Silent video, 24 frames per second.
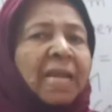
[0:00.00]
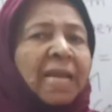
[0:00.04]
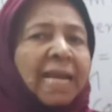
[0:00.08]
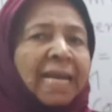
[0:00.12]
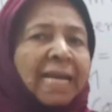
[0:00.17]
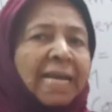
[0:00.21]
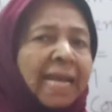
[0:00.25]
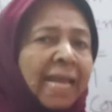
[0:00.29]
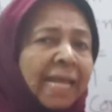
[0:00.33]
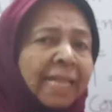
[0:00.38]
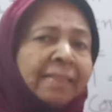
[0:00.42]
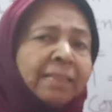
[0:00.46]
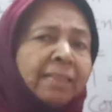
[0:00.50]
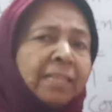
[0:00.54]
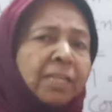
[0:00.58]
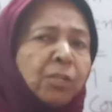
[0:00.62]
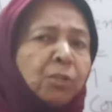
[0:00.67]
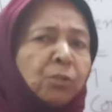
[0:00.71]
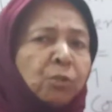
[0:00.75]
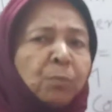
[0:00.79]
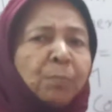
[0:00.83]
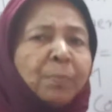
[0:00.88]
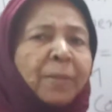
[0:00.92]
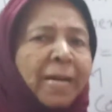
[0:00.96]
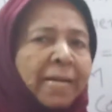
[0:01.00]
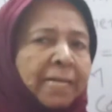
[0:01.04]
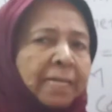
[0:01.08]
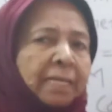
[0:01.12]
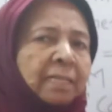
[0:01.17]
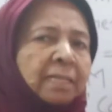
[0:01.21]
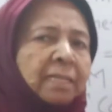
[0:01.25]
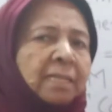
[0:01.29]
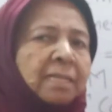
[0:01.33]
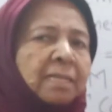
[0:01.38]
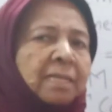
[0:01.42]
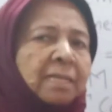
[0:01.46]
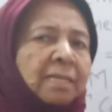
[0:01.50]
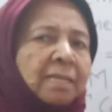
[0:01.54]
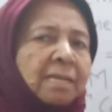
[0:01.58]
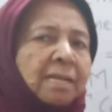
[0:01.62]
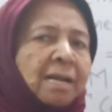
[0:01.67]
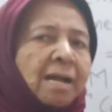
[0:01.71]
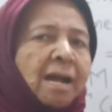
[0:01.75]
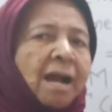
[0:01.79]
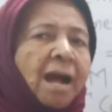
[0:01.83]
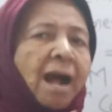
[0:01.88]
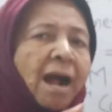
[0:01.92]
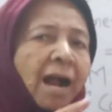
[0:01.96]
Length into breadth,
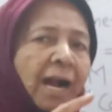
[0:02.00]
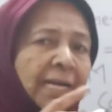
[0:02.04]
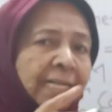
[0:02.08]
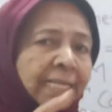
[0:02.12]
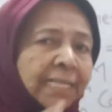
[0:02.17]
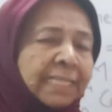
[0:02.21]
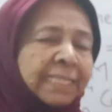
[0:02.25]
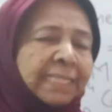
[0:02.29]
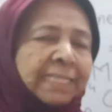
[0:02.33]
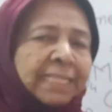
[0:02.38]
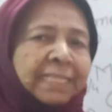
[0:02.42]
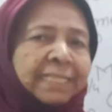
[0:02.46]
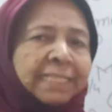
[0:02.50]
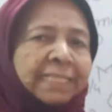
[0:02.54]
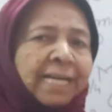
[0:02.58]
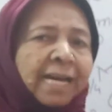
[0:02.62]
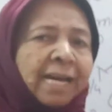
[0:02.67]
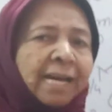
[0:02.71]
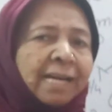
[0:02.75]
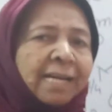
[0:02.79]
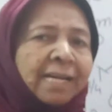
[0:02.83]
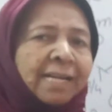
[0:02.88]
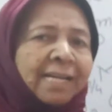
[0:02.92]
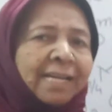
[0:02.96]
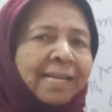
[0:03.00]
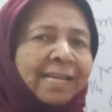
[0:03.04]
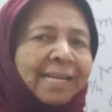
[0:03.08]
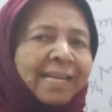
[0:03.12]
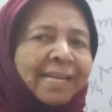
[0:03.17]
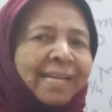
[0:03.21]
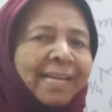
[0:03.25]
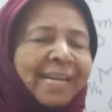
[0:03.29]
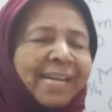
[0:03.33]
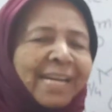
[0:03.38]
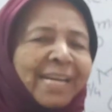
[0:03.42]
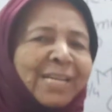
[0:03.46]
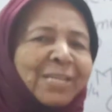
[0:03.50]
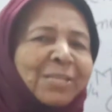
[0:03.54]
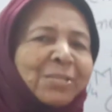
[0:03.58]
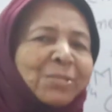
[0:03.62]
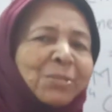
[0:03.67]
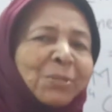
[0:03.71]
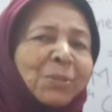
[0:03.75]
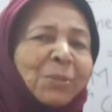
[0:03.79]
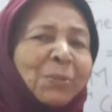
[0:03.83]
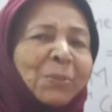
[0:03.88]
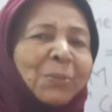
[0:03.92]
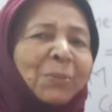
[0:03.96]
r d theta
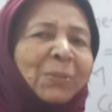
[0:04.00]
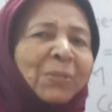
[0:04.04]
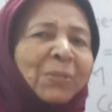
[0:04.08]
into